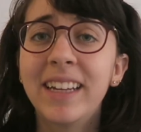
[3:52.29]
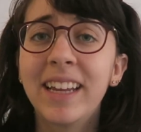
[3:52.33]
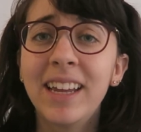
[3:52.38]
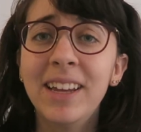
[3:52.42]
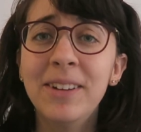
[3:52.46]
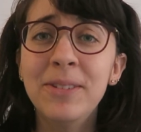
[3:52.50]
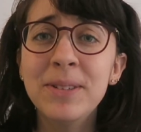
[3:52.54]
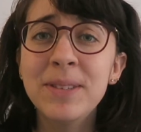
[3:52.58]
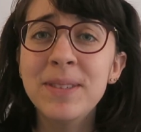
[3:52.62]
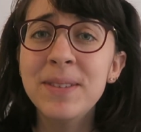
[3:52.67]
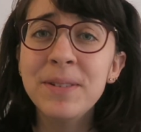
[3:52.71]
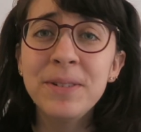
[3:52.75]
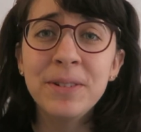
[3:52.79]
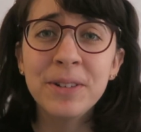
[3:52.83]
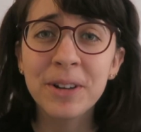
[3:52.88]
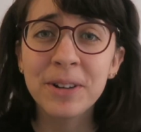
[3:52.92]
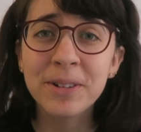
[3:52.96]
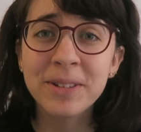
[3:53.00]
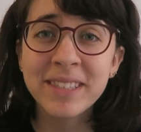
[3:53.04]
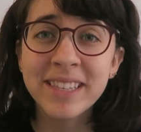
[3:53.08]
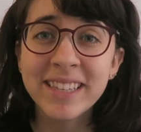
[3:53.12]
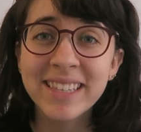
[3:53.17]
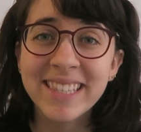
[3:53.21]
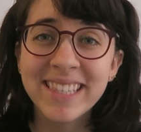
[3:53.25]
It was the
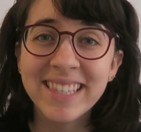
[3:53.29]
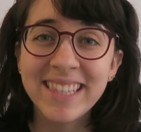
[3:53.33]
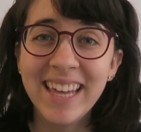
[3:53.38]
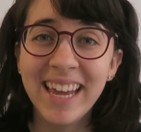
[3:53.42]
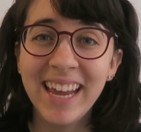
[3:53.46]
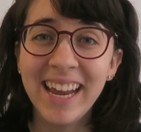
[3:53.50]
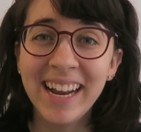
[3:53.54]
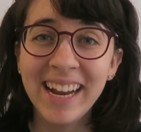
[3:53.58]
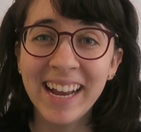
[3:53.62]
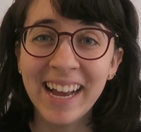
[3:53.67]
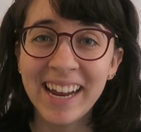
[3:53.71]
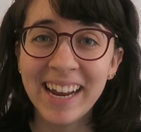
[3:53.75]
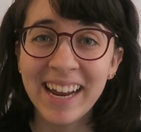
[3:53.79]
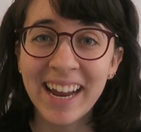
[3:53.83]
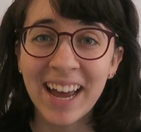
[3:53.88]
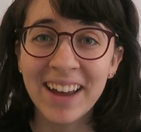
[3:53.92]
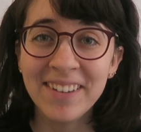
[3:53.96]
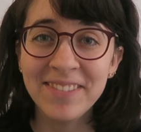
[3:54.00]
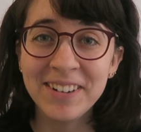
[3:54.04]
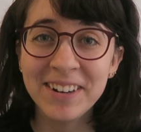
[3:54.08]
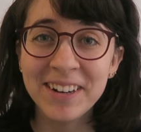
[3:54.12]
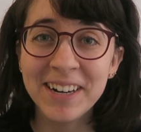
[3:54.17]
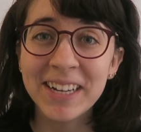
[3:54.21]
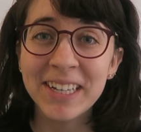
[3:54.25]
grossest thing I
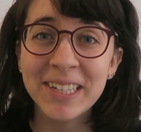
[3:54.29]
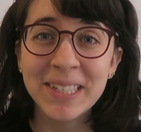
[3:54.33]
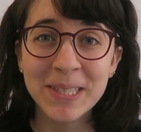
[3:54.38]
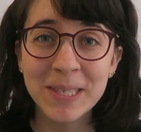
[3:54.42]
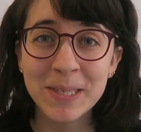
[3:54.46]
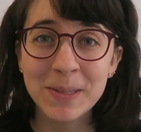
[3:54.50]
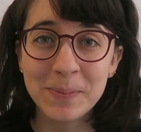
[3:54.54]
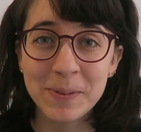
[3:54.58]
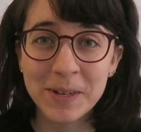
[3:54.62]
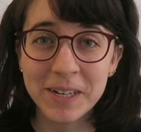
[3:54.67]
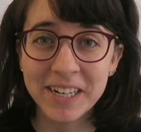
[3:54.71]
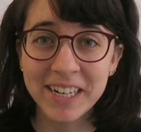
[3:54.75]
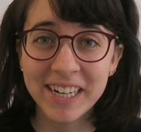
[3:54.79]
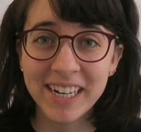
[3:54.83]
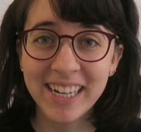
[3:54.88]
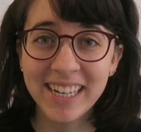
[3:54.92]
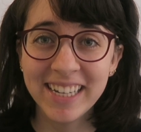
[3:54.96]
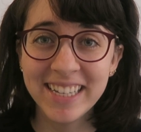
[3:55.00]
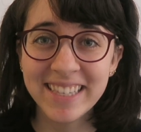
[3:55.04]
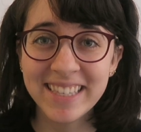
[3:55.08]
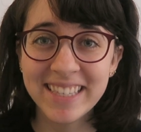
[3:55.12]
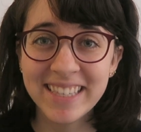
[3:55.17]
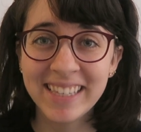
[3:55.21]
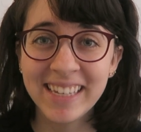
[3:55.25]
ever
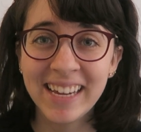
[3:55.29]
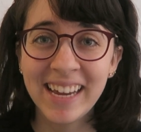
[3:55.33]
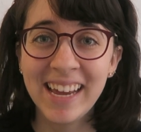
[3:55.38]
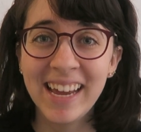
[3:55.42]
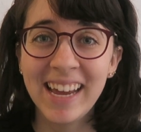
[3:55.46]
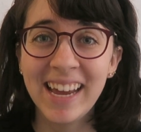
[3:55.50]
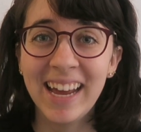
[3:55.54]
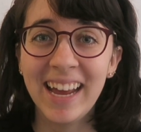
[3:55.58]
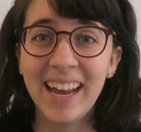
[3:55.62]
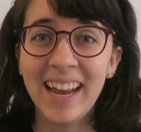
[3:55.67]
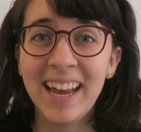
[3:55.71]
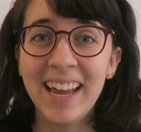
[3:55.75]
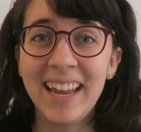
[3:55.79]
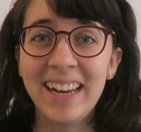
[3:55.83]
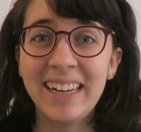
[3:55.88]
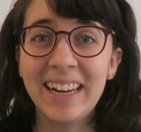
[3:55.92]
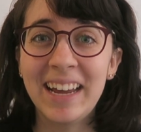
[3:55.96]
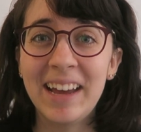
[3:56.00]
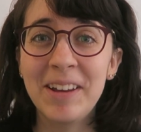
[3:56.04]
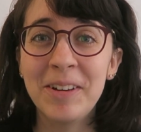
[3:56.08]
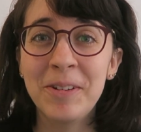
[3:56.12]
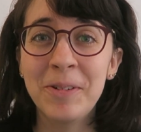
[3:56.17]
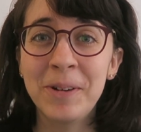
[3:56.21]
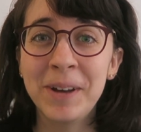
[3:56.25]
experienced. And
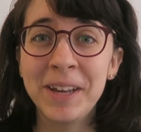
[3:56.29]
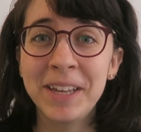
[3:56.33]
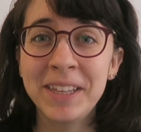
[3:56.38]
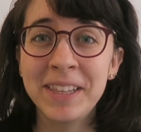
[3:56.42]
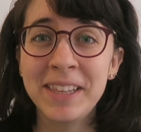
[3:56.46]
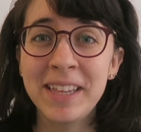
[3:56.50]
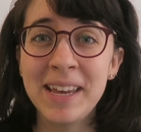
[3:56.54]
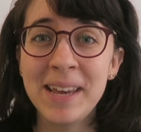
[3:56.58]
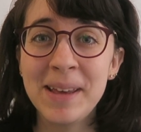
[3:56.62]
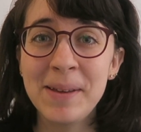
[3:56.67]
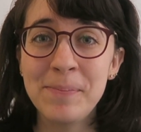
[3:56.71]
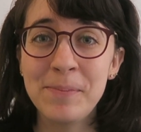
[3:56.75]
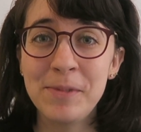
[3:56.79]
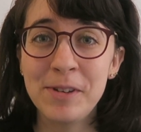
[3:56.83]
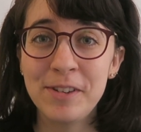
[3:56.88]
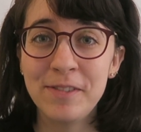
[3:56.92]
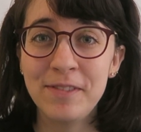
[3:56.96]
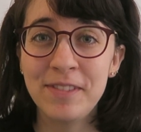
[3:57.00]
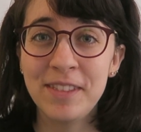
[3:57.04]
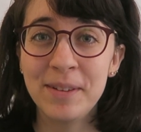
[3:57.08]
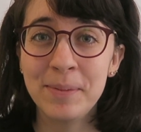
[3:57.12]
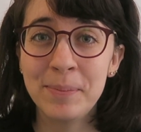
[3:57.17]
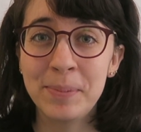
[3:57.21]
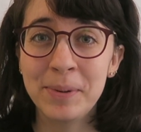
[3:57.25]
I quickly
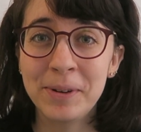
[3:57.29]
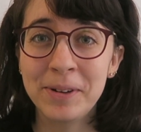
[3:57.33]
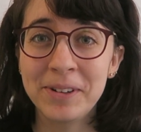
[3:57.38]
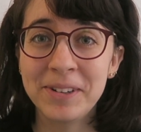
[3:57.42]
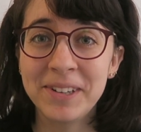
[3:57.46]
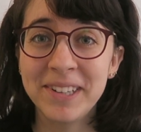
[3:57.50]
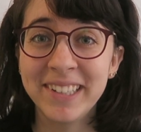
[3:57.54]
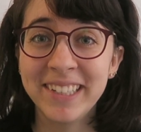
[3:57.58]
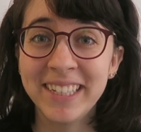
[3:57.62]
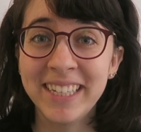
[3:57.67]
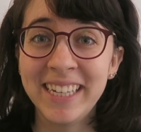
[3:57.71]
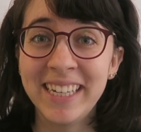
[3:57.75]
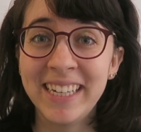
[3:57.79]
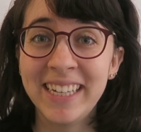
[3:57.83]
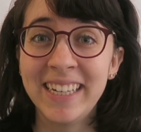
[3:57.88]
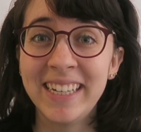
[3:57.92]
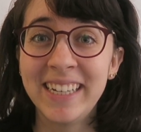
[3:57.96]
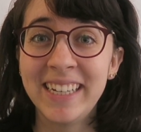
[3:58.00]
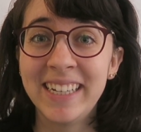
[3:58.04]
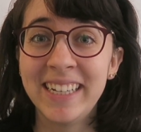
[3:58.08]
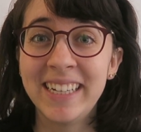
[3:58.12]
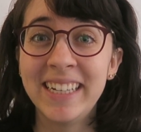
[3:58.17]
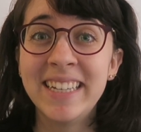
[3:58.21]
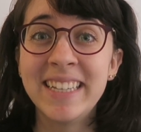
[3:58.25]
moved the bowl
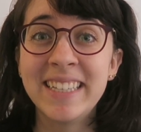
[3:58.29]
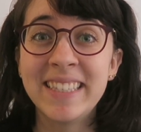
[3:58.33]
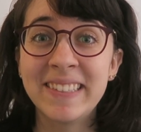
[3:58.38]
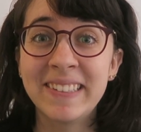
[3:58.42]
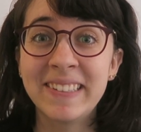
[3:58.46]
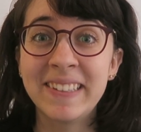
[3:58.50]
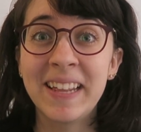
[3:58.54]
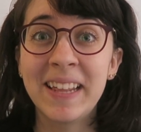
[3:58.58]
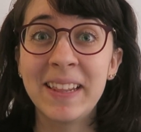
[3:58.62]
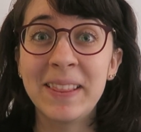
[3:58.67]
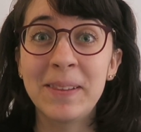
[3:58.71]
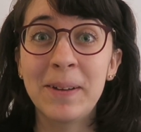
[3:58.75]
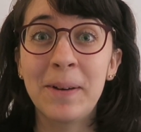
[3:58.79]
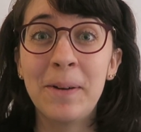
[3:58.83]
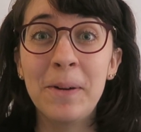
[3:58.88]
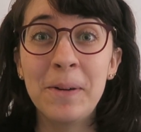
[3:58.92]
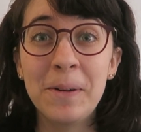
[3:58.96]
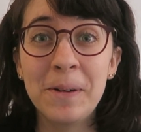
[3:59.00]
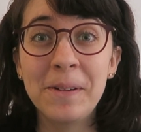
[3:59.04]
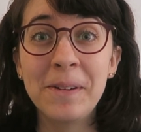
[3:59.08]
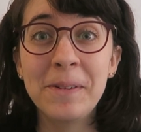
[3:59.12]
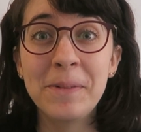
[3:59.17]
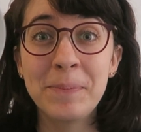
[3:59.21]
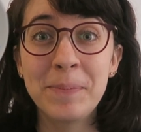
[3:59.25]
so that the
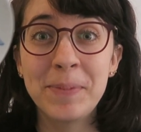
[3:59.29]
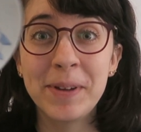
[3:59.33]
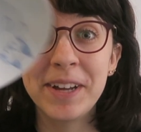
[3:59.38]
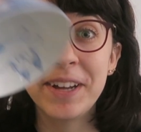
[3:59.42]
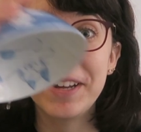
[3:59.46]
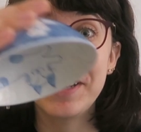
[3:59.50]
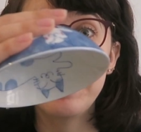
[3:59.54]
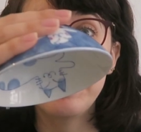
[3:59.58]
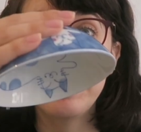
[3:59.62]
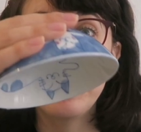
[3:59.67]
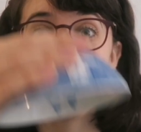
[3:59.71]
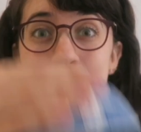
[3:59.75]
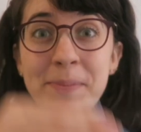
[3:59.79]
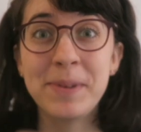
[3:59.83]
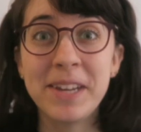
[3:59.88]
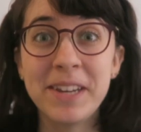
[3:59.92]
whole bug would